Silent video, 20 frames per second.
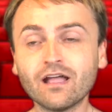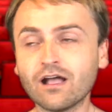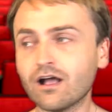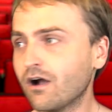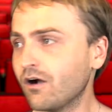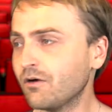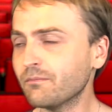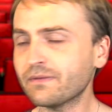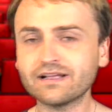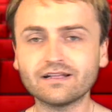
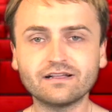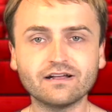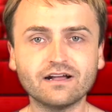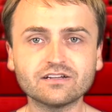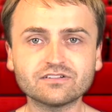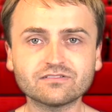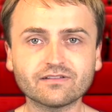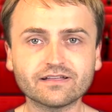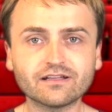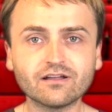Oh my
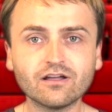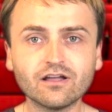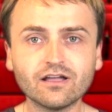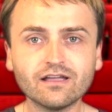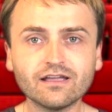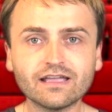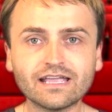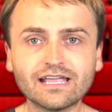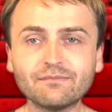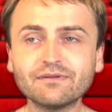gosh,
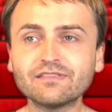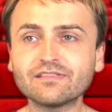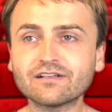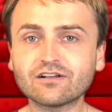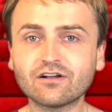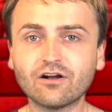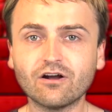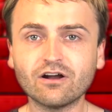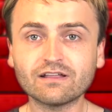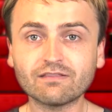him in the
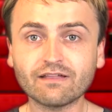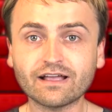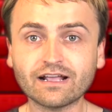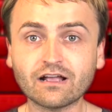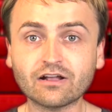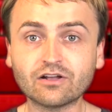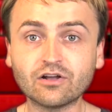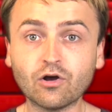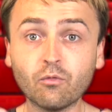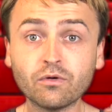car
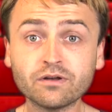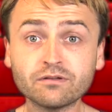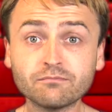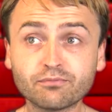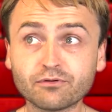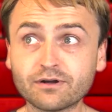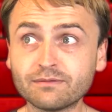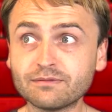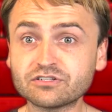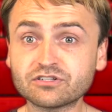and going
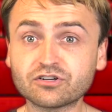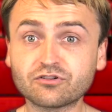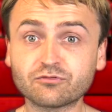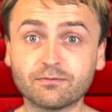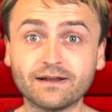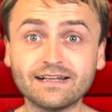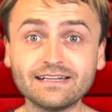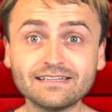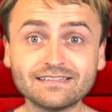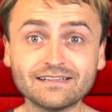pretty much
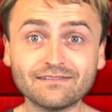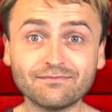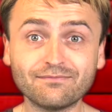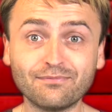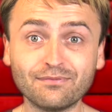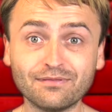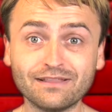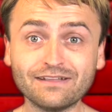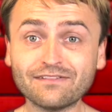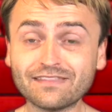crazy,
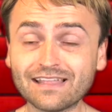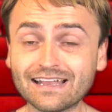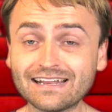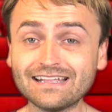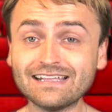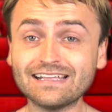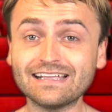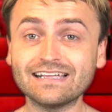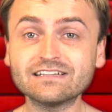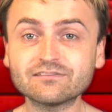believing that
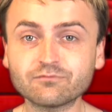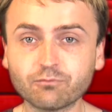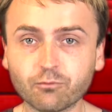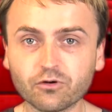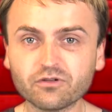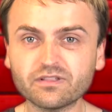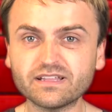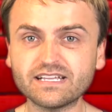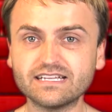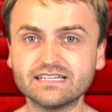he is
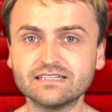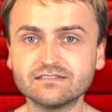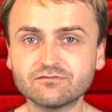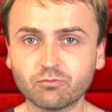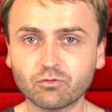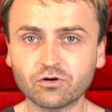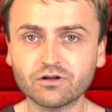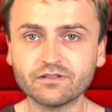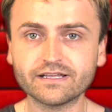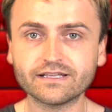
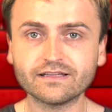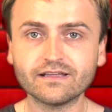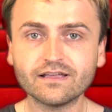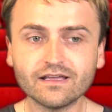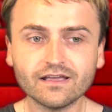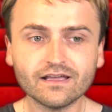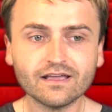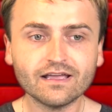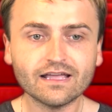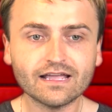worthy.
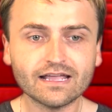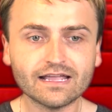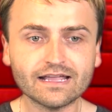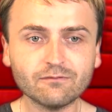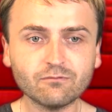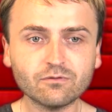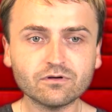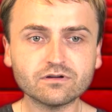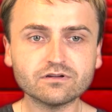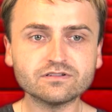
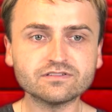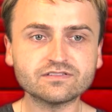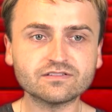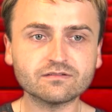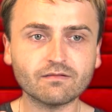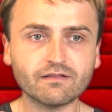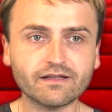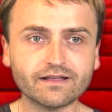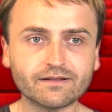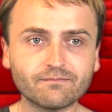It was
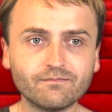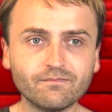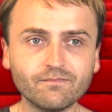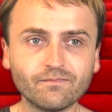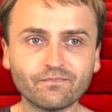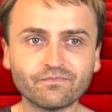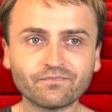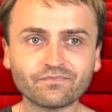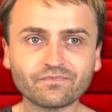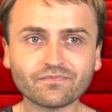
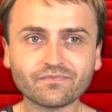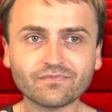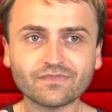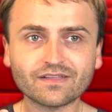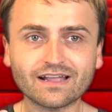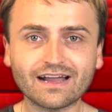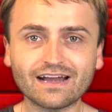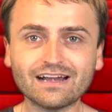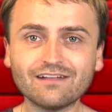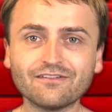
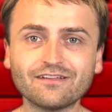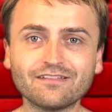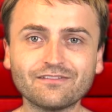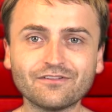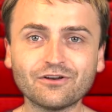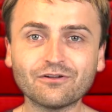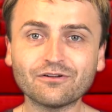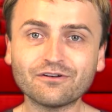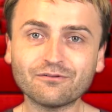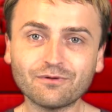kind of,
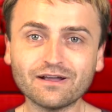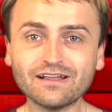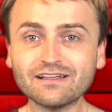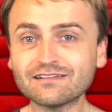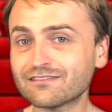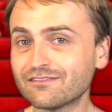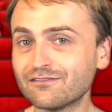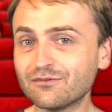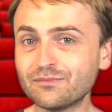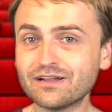in a way,
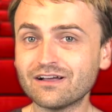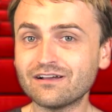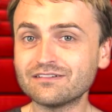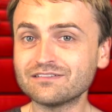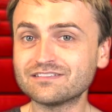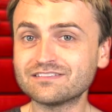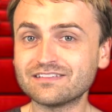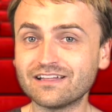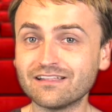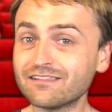it's a little bit
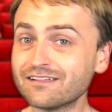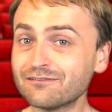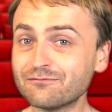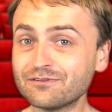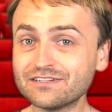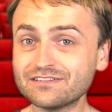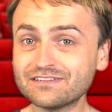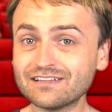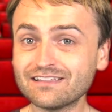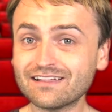unsettling when
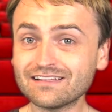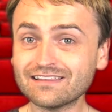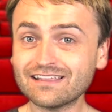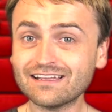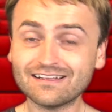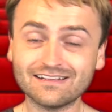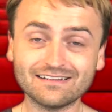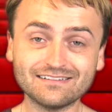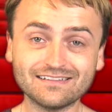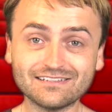you see it like
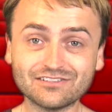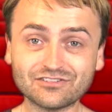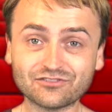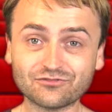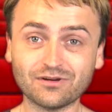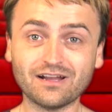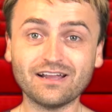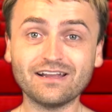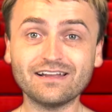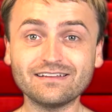that, because he's
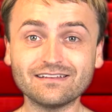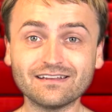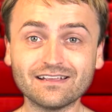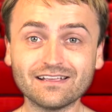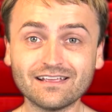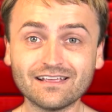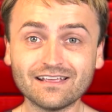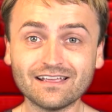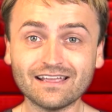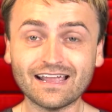trying,
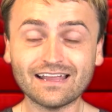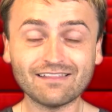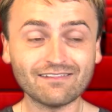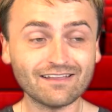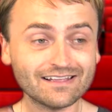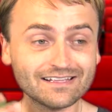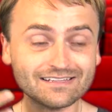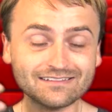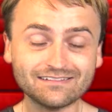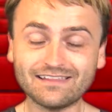and
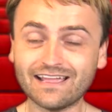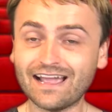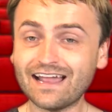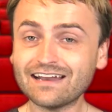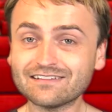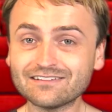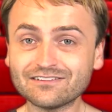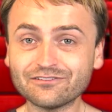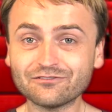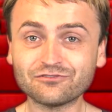his dad
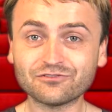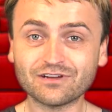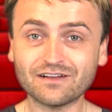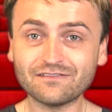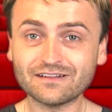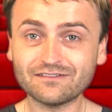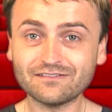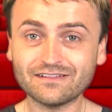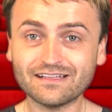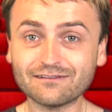is still
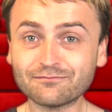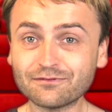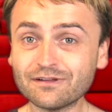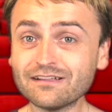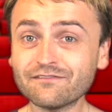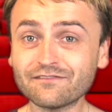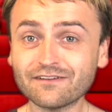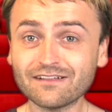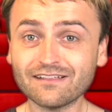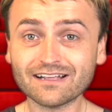driving everything. It
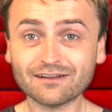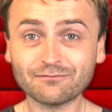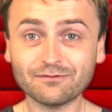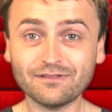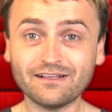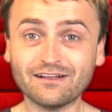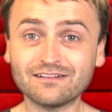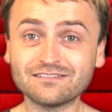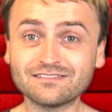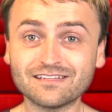really felt like a
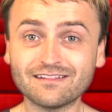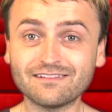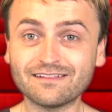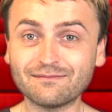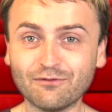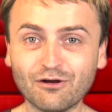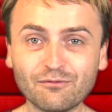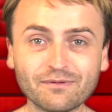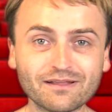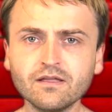really unsettling
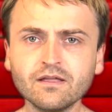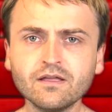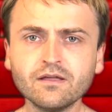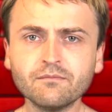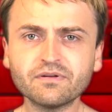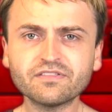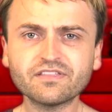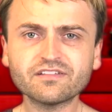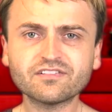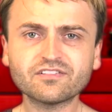moment.
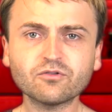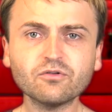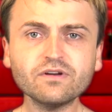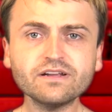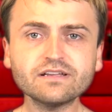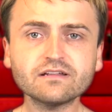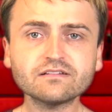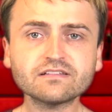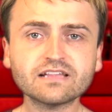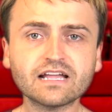But the story
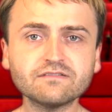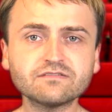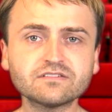does have